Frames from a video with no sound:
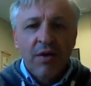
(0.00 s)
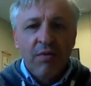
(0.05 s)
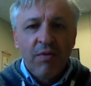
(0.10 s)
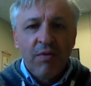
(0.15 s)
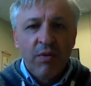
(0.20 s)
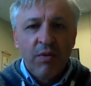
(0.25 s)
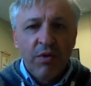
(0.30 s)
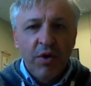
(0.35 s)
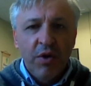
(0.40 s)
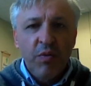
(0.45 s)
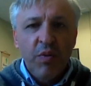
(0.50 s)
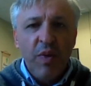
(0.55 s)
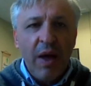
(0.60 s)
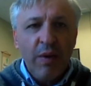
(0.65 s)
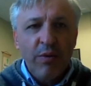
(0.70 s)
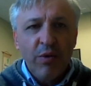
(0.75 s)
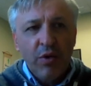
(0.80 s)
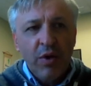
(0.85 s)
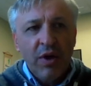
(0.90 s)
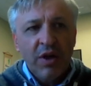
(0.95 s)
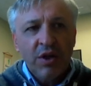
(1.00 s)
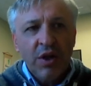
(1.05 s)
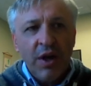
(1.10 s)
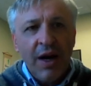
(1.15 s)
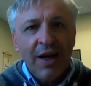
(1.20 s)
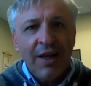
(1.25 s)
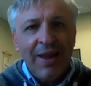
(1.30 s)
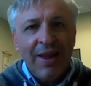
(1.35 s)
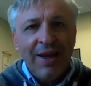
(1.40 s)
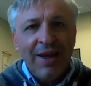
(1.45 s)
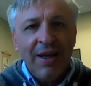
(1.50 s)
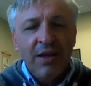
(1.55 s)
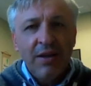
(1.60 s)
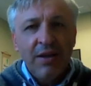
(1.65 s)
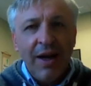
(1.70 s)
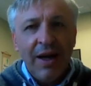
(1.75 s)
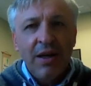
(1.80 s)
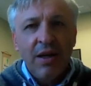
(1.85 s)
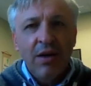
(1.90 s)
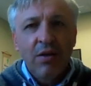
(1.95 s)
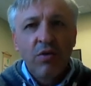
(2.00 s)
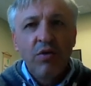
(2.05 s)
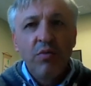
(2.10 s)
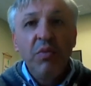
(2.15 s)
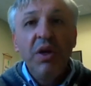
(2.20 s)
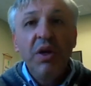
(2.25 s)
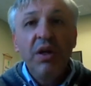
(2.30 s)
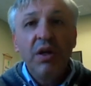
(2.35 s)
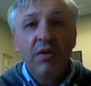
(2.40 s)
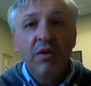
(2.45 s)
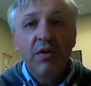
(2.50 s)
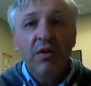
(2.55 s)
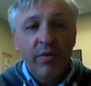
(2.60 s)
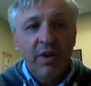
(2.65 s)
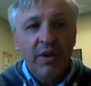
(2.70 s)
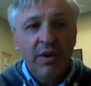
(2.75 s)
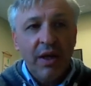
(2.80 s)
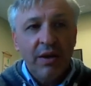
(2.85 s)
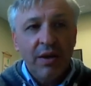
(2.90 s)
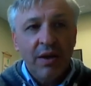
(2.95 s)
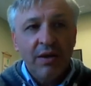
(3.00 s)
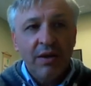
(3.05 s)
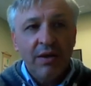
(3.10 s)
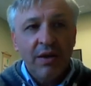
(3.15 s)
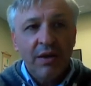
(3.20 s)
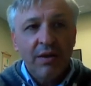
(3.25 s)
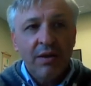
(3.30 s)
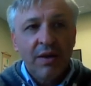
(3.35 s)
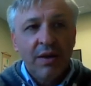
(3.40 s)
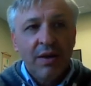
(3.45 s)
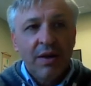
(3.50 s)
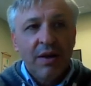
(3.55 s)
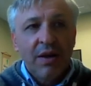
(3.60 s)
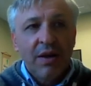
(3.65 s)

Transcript: We will not be able to extract any good meaning from the sentences